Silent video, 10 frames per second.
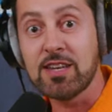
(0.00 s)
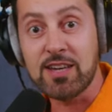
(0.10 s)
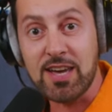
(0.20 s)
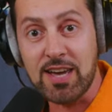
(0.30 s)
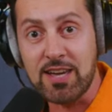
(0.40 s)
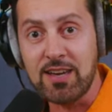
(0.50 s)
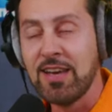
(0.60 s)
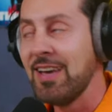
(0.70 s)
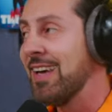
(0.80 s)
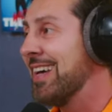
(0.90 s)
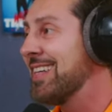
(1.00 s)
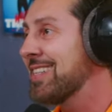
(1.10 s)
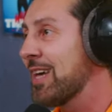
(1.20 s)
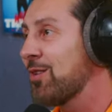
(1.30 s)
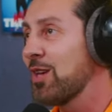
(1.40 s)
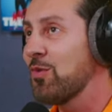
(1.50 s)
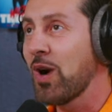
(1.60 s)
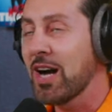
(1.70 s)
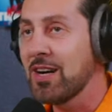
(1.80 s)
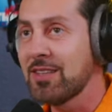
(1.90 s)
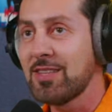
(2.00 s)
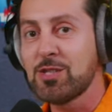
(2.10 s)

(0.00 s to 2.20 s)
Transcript: today, it's not only wild,